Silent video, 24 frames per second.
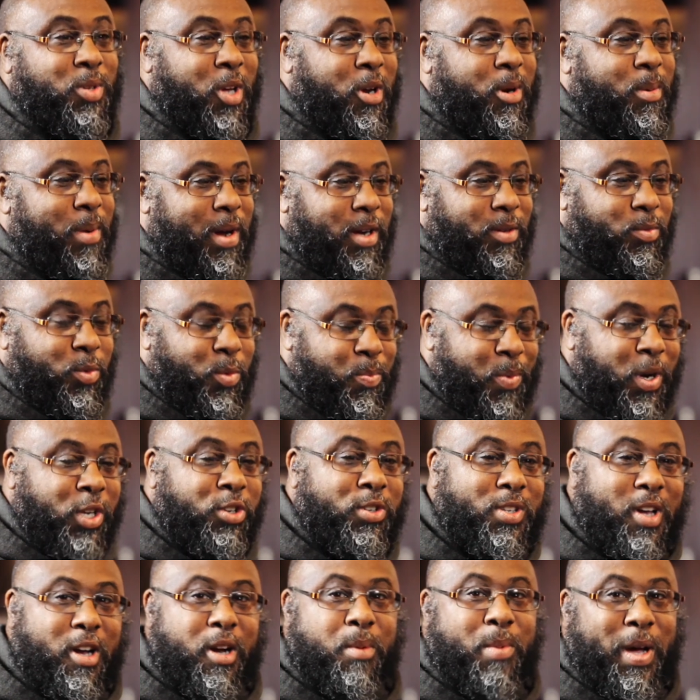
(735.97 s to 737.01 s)

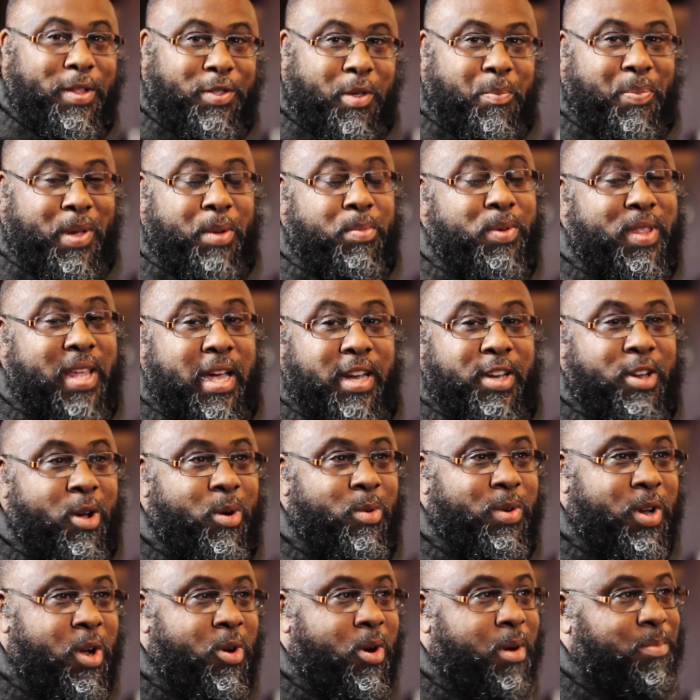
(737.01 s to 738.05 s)
talking about the people that
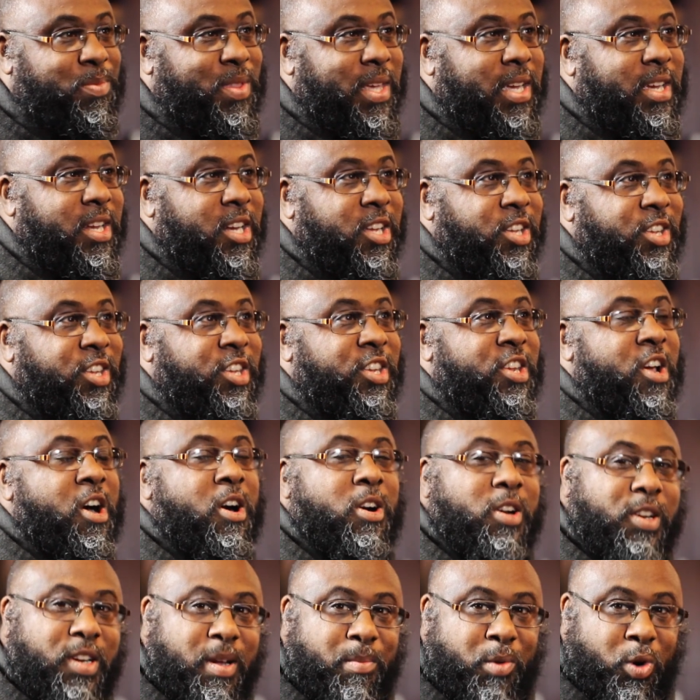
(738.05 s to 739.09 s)
don't know. I'm thinking a
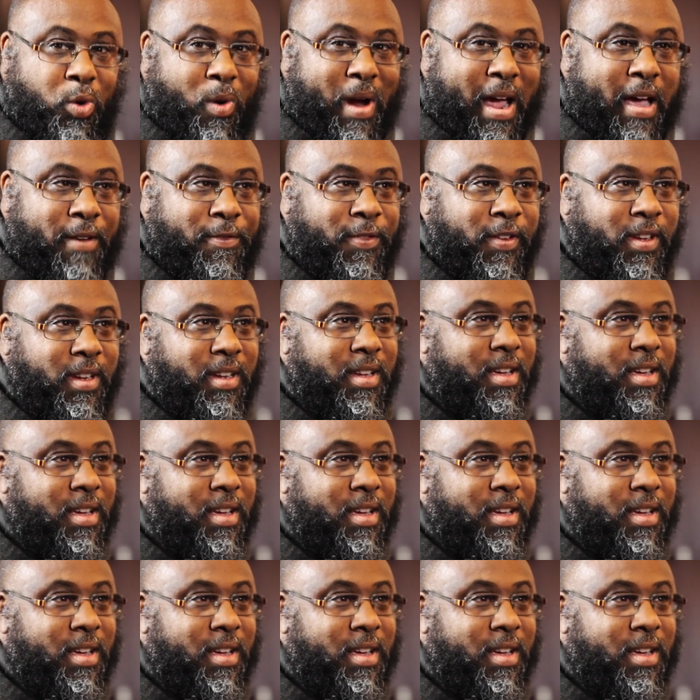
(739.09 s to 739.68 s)
younger demographic.